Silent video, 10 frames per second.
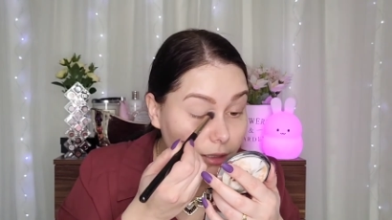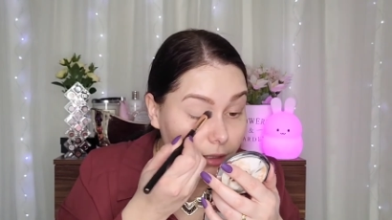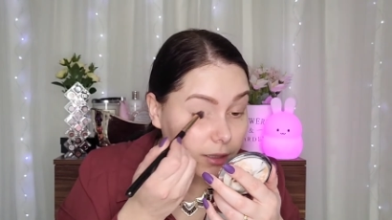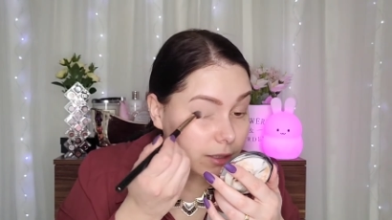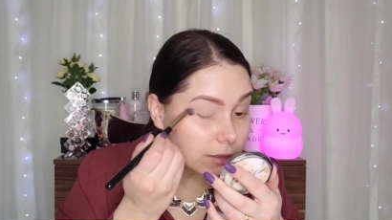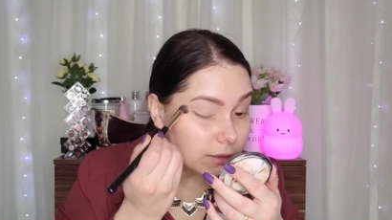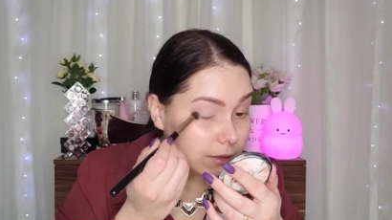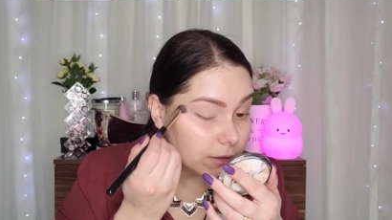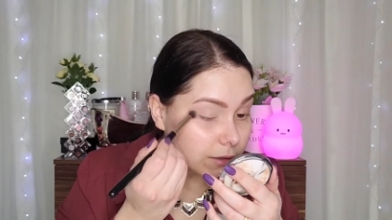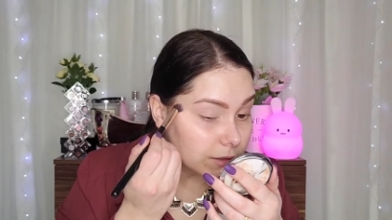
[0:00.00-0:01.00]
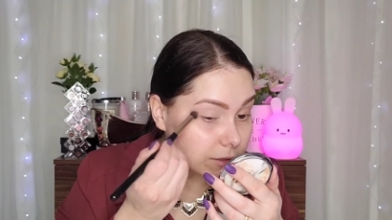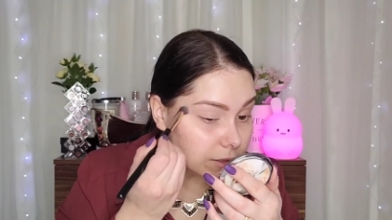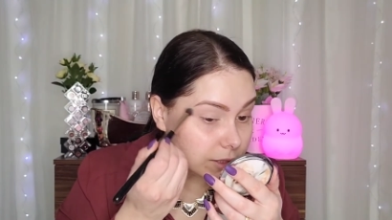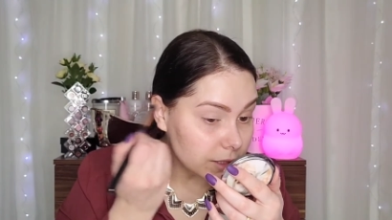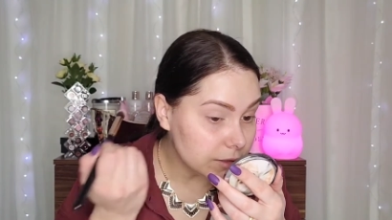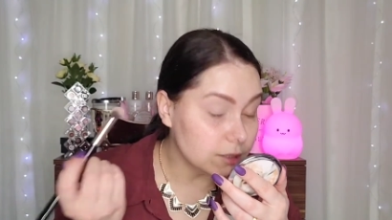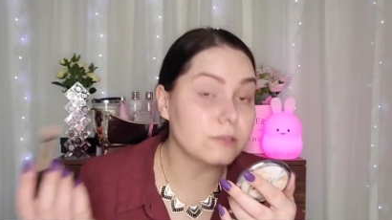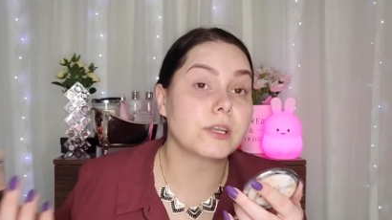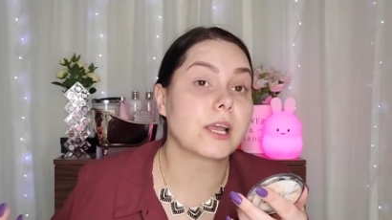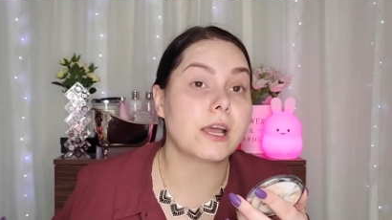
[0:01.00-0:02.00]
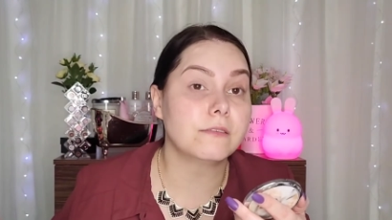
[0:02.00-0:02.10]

And look, it just set itself like I have